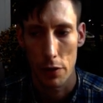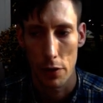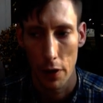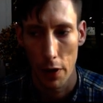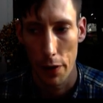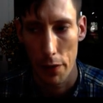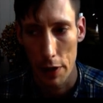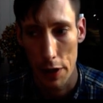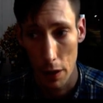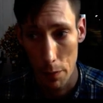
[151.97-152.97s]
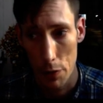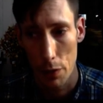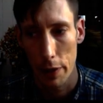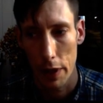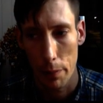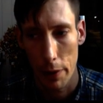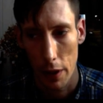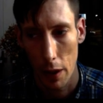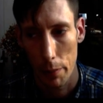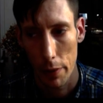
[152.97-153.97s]
to 3 times a week
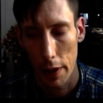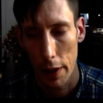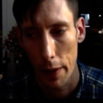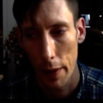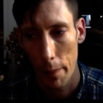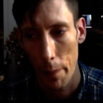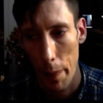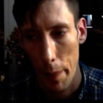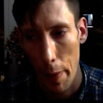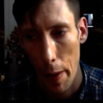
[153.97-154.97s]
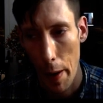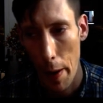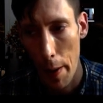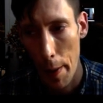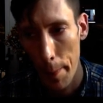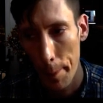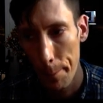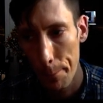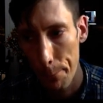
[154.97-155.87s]
pickup again. I've